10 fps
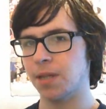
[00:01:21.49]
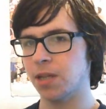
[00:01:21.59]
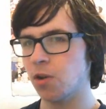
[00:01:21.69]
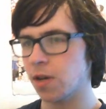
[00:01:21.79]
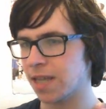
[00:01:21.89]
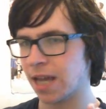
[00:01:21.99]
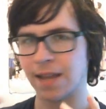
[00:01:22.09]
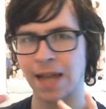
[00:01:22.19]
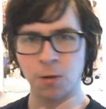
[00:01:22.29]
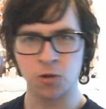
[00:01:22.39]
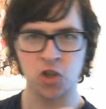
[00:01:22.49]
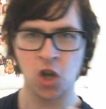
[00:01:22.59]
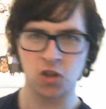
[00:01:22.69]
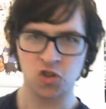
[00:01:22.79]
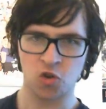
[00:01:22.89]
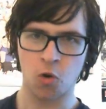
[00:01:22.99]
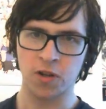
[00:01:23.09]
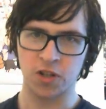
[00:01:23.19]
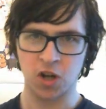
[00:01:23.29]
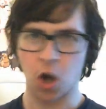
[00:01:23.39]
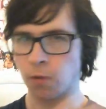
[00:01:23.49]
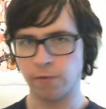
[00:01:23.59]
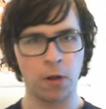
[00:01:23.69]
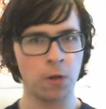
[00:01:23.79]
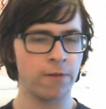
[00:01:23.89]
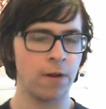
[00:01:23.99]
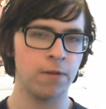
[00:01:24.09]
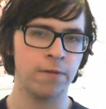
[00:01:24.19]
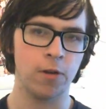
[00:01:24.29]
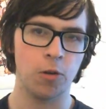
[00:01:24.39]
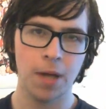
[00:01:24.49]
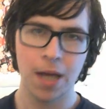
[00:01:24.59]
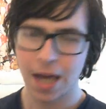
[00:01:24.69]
You know exactly how certain stories are going to unfold throughout the film.